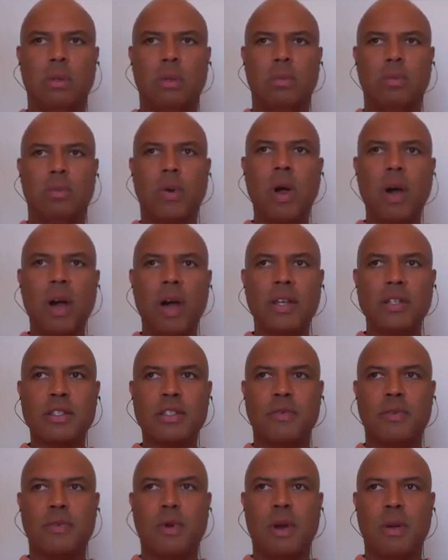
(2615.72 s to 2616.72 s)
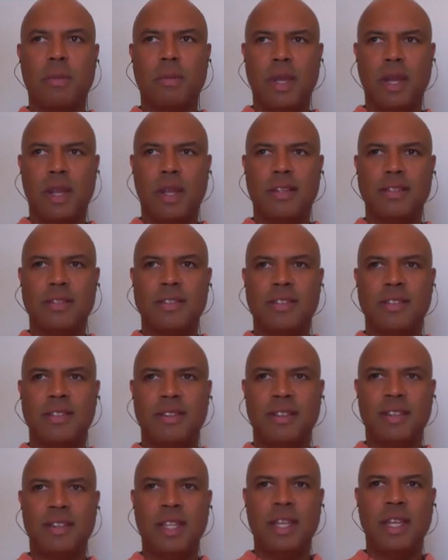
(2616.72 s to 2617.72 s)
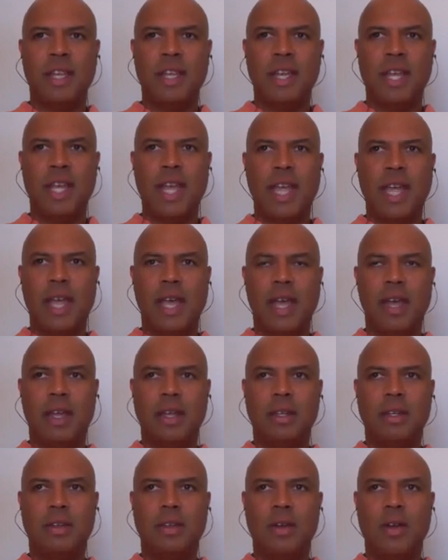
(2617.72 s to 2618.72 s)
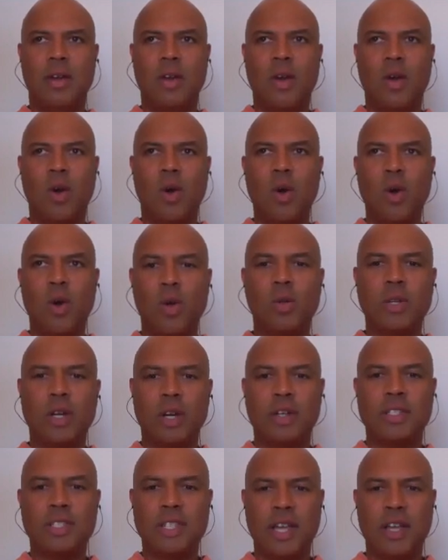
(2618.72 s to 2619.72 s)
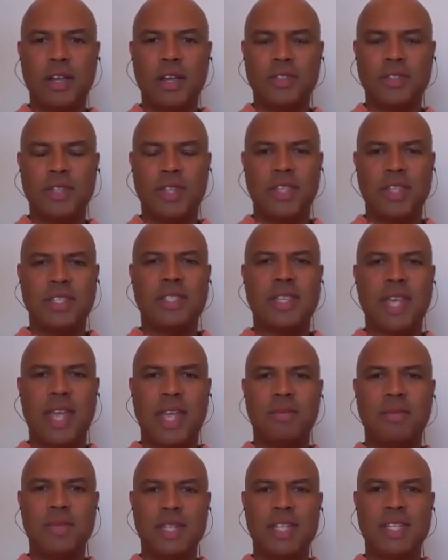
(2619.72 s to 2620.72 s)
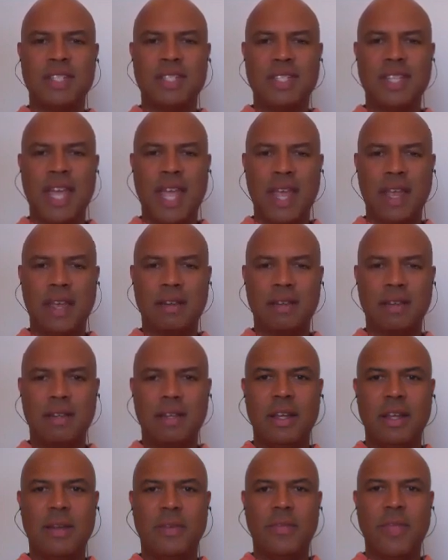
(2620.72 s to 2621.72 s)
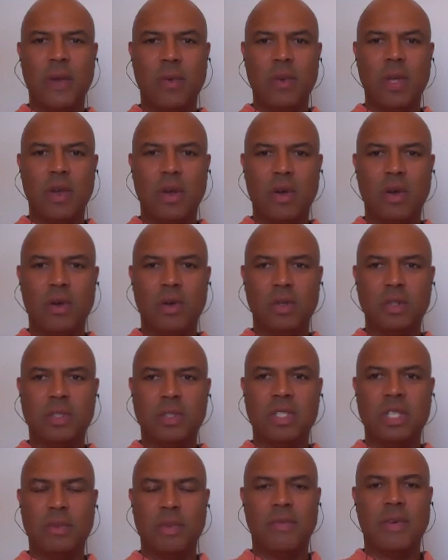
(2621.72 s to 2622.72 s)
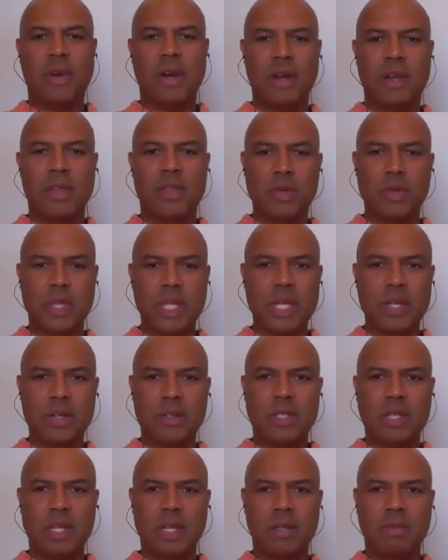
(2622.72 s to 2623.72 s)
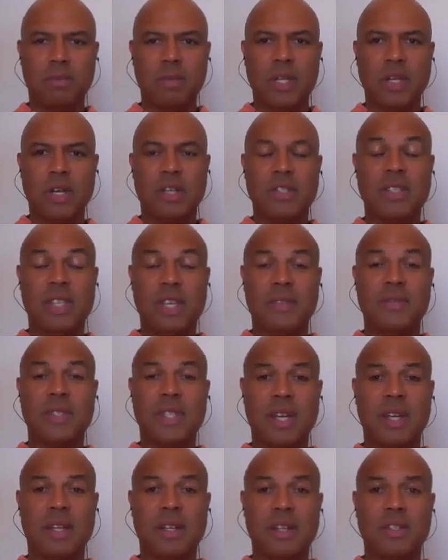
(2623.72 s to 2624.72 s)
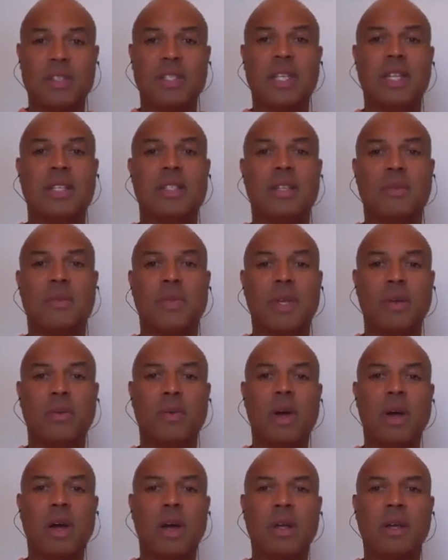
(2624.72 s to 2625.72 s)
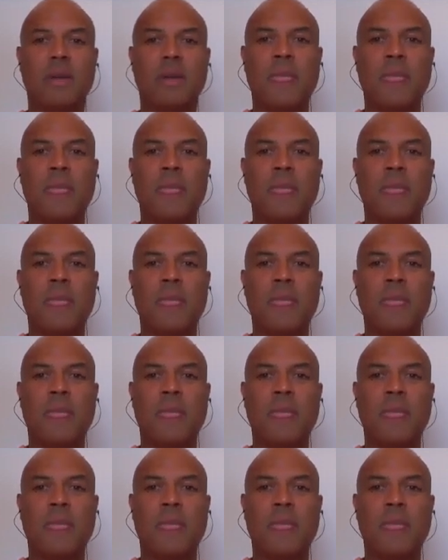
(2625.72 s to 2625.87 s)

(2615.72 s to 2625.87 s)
pause for a minute and hold ourselves in the same disdain that we hold some of our other leaders in because they've done or said something wrong,